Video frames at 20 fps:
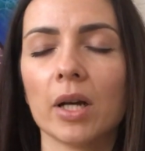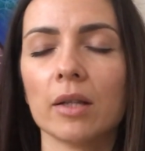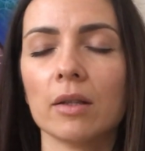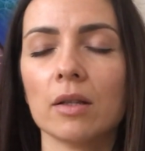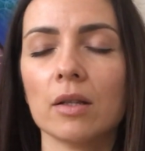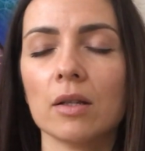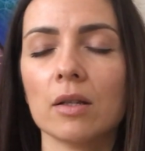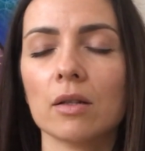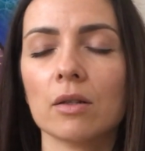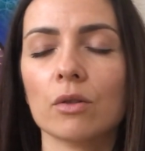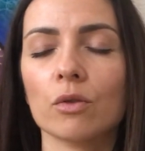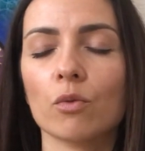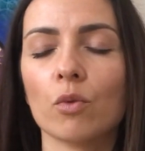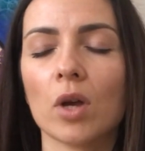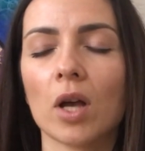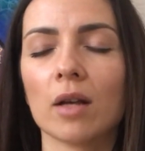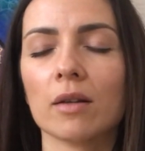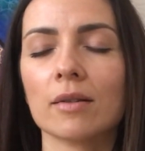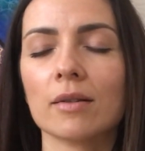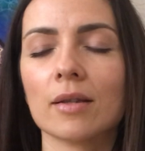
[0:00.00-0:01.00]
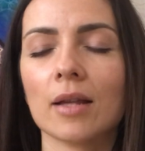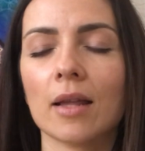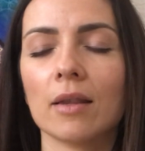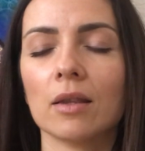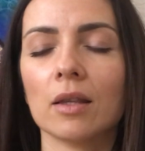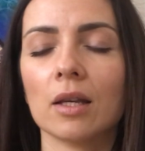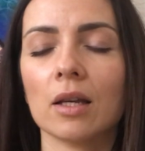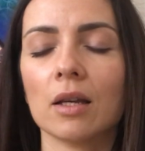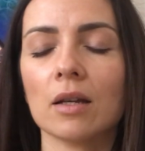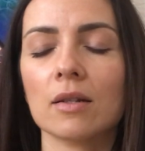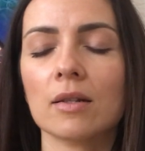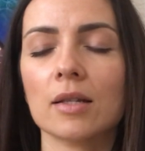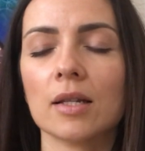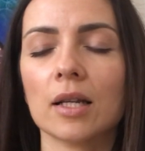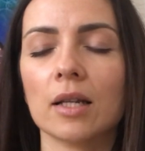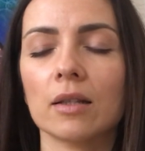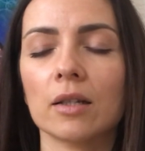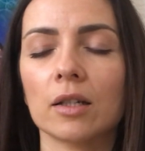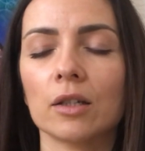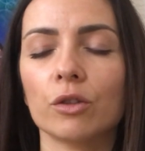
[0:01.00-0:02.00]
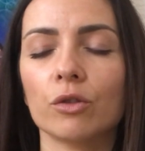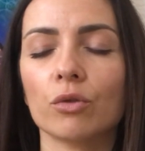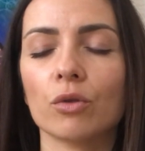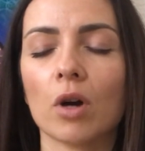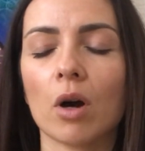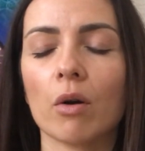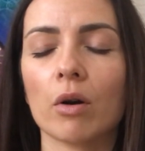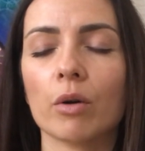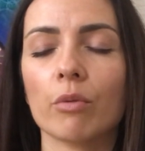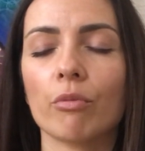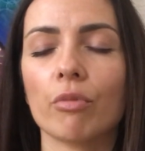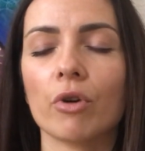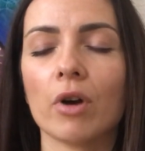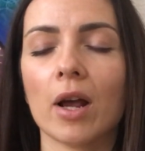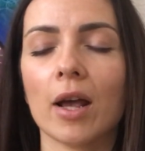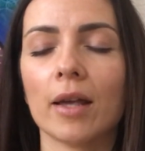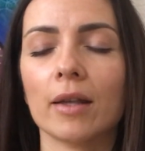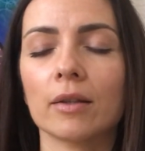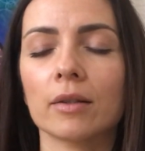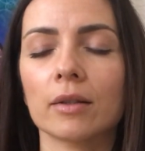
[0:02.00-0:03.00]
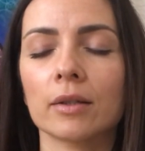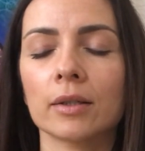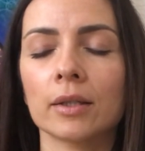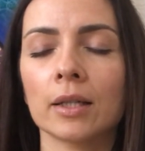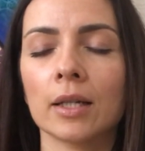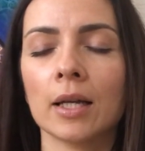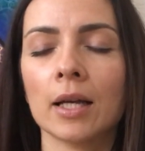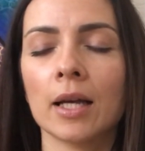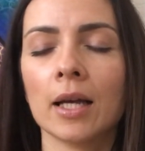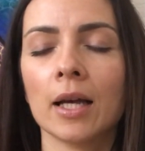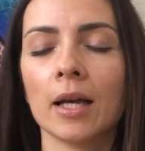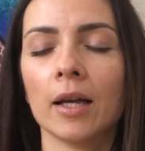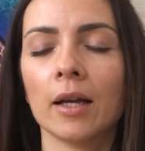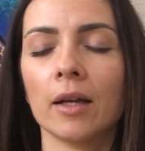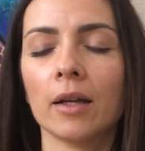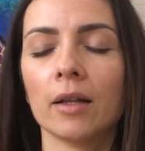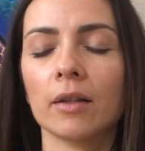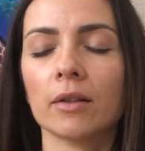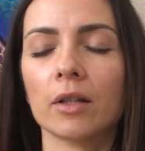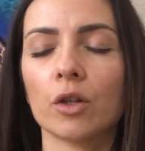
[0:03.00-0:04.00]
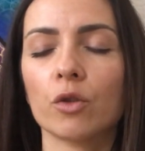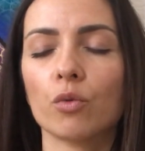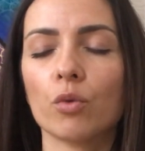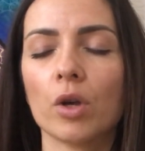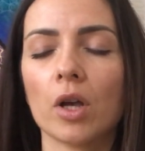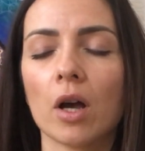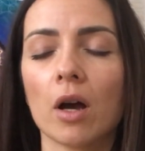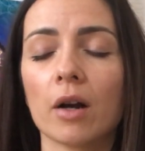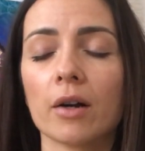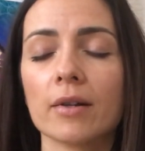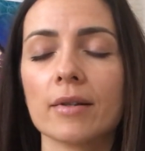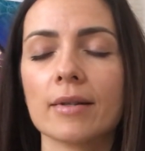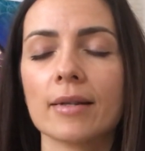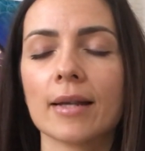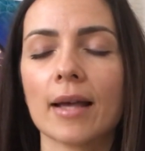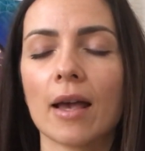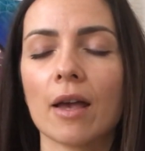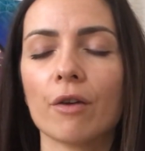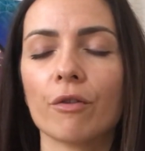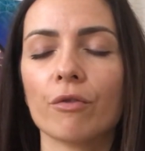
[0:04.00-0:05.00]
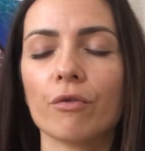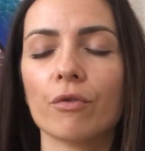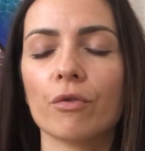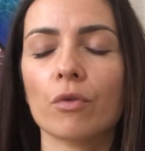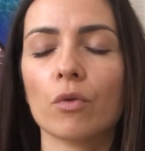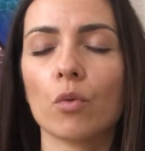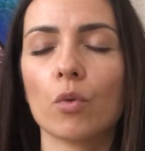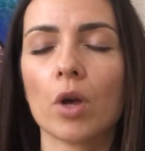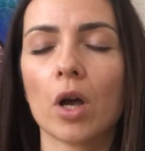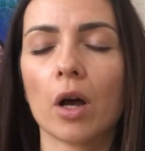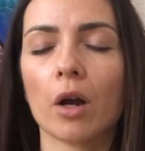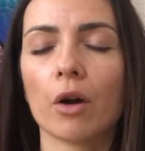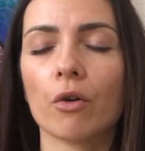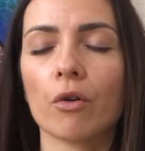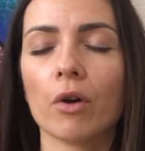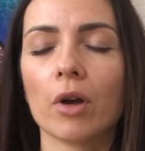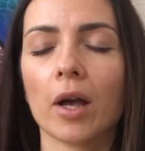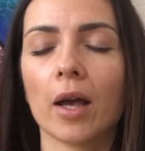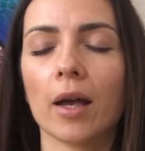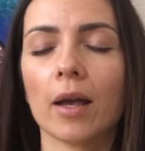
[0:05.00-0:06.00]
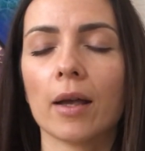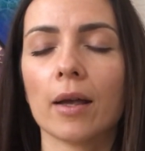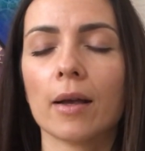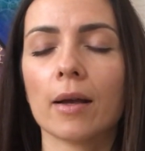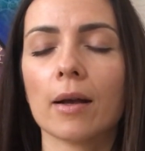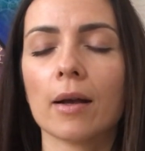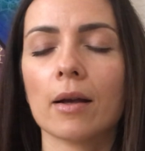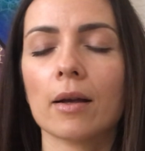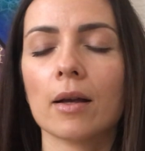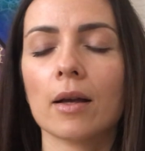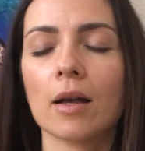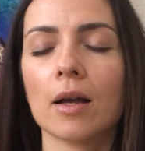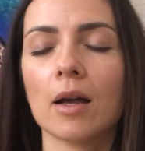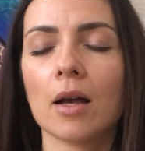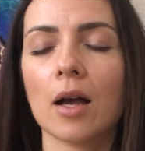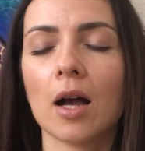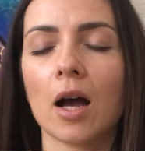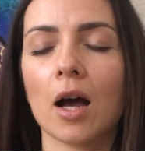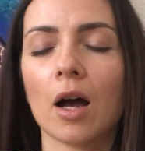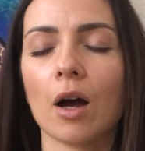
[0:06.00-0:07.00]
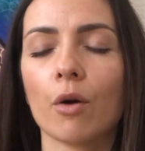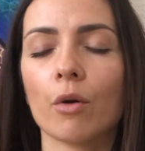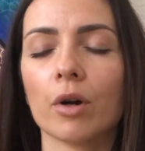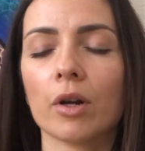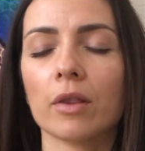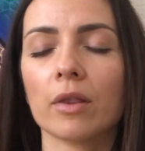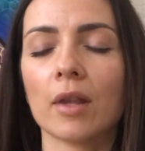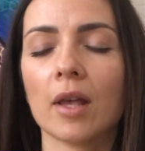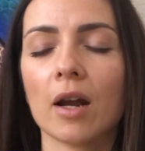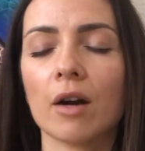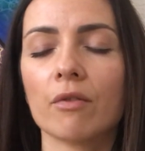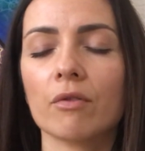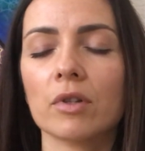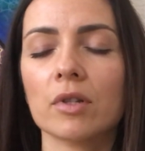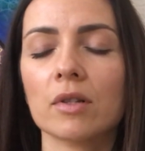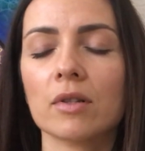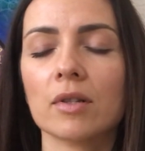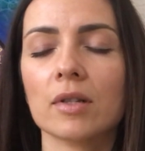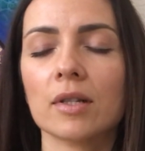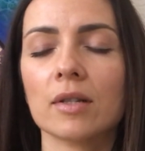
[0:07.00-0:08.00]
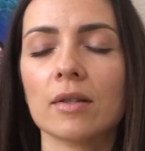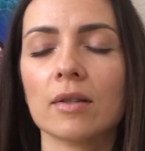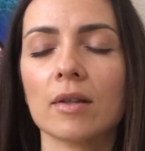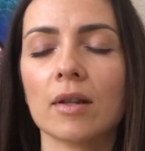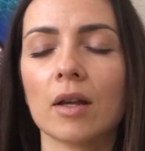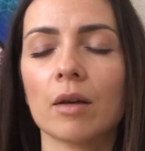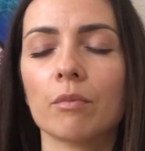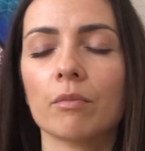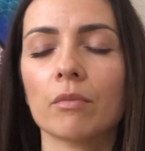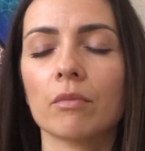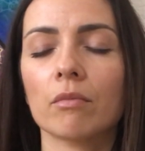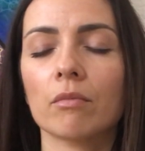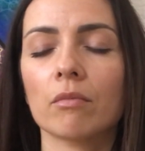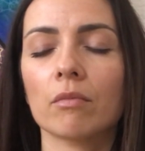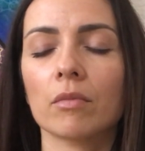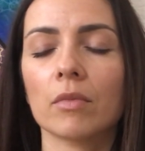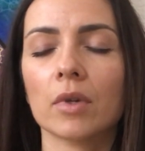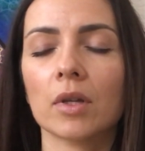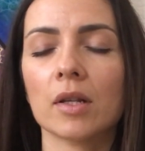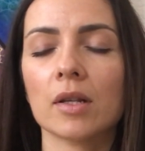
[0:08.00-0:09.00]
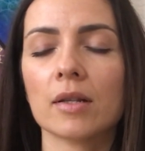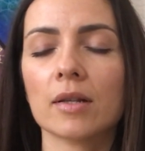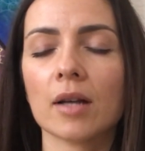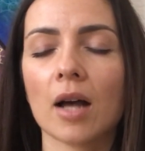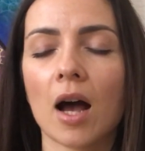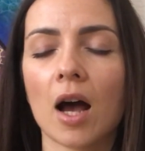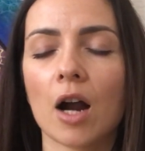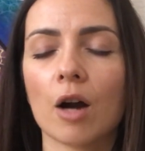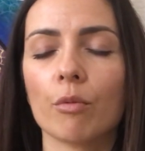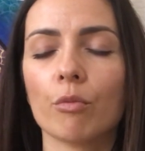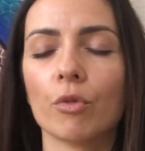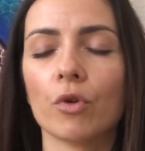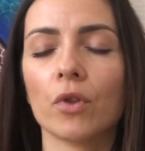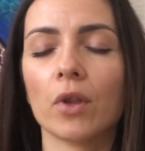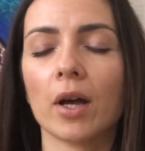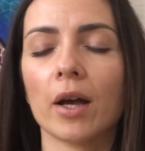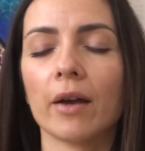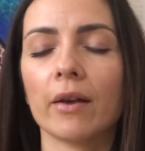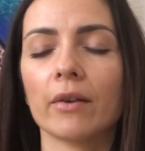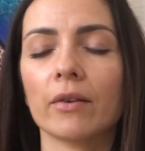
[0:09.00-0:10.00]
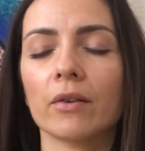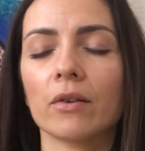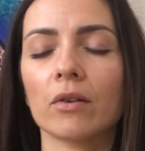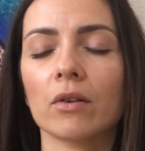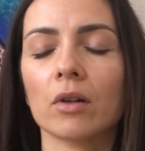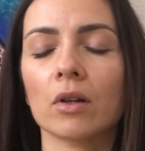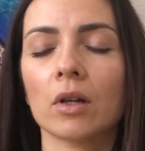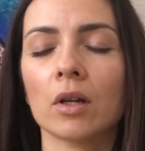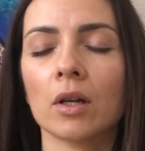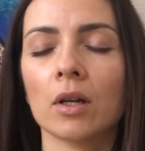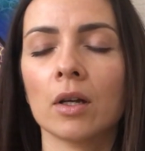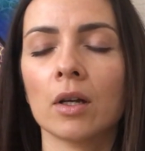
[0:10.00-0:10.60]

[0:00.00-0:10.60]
By this we are sending a signal to our brain that we are safe, we are okay. Our nervous system is harmonized.